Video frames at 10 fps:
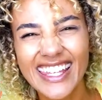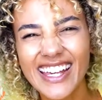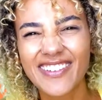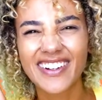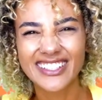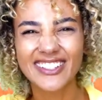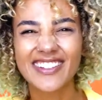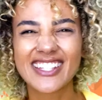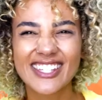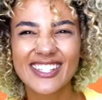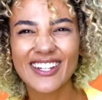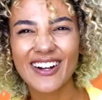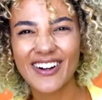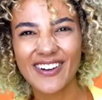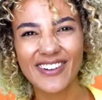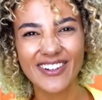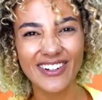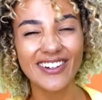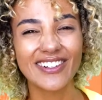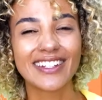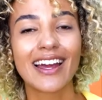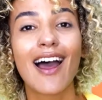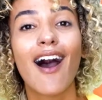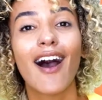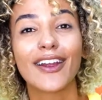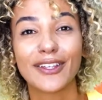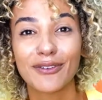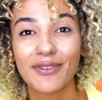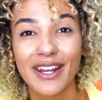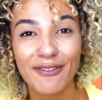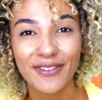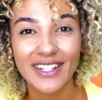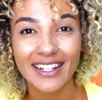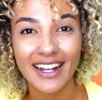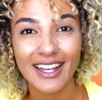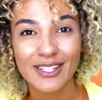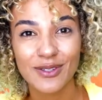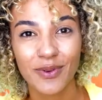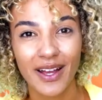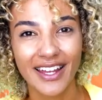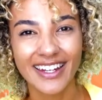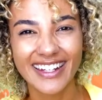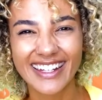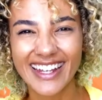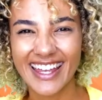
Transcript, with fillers: You are doing so good. Are you ready for the next one?